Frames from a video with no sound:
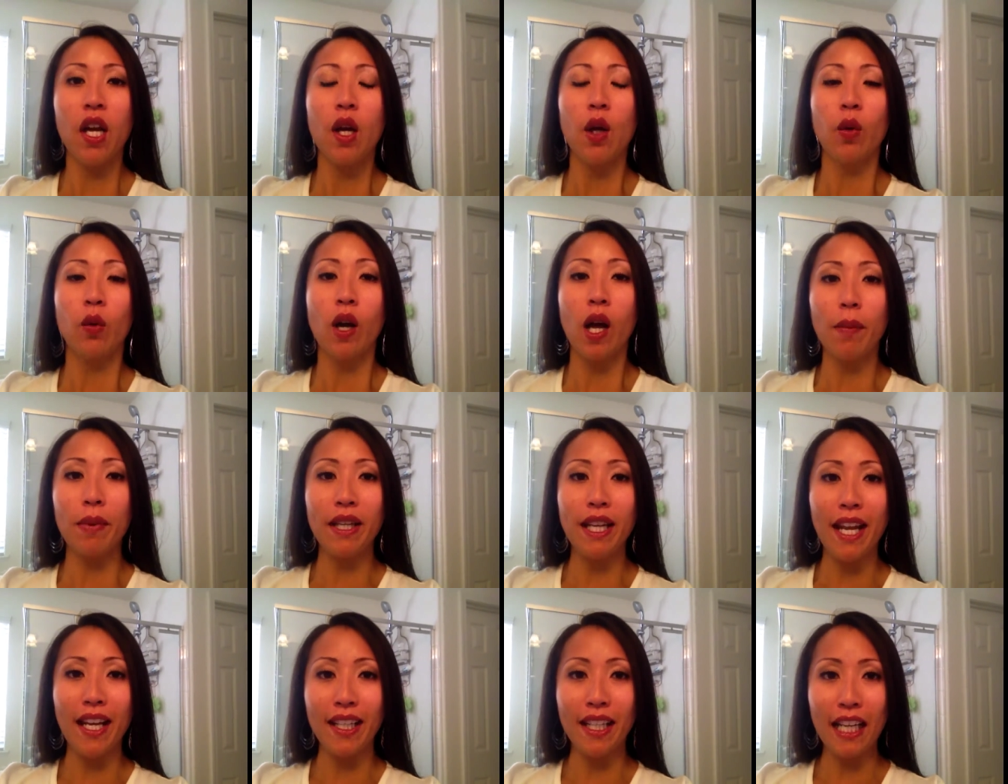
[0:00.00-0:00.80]
Rub in
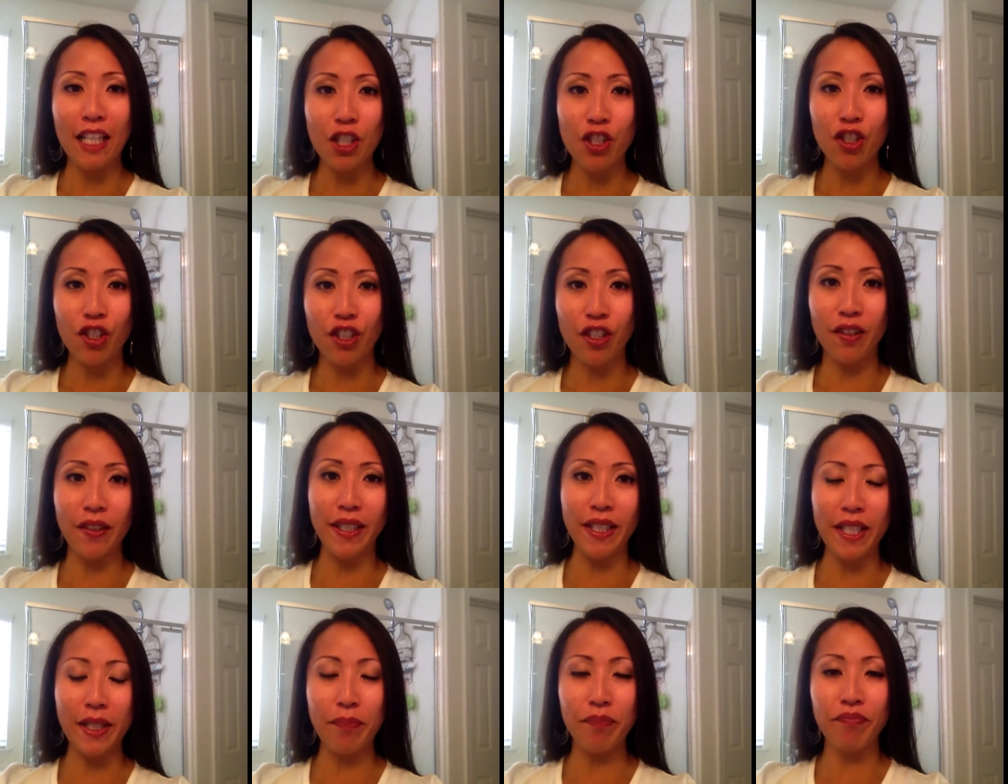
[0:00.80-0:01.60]
any extra
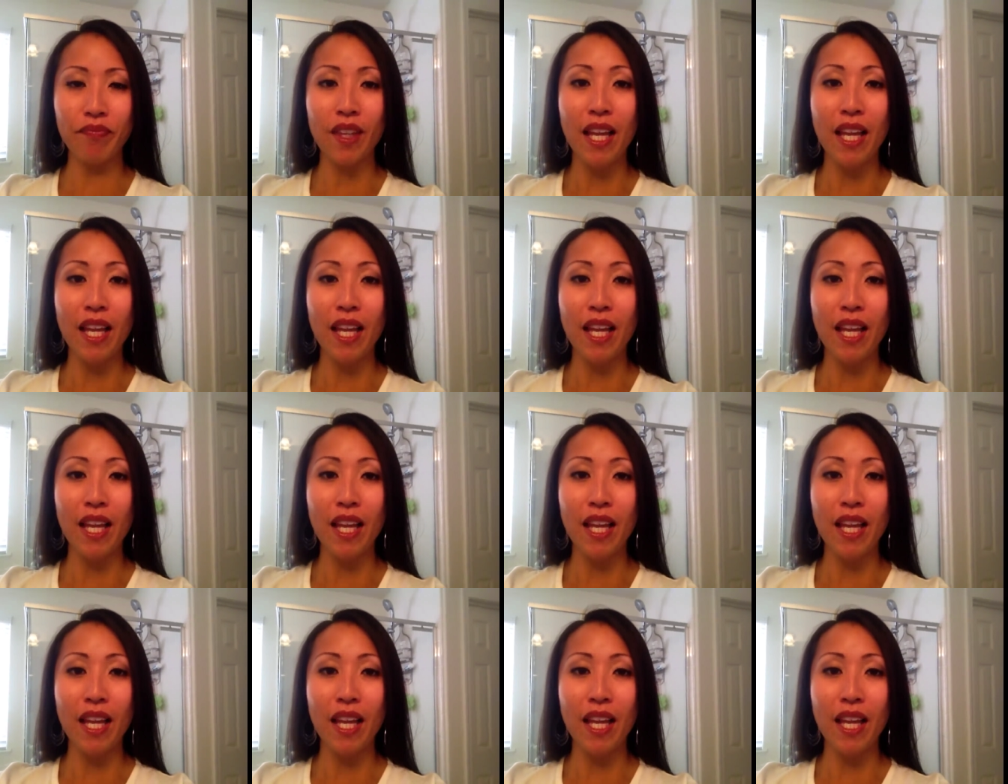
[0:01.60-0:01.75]
cream